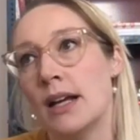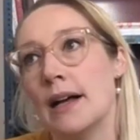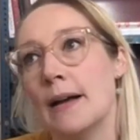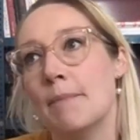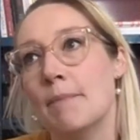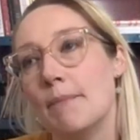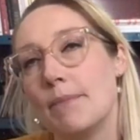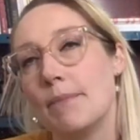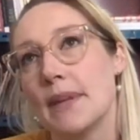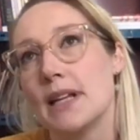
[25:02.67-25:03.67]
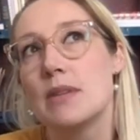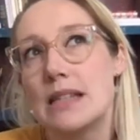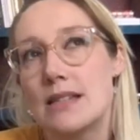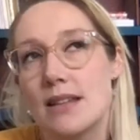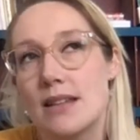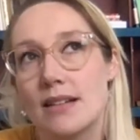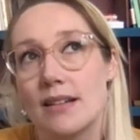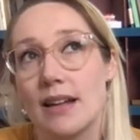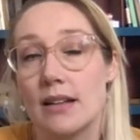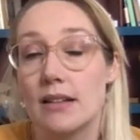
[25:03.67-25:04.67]
Um, and it means that
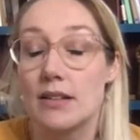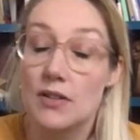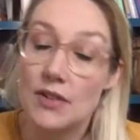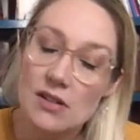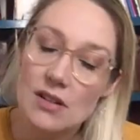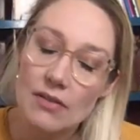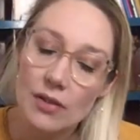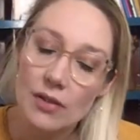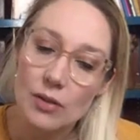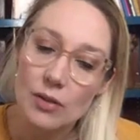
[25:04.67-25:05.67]
at the university level,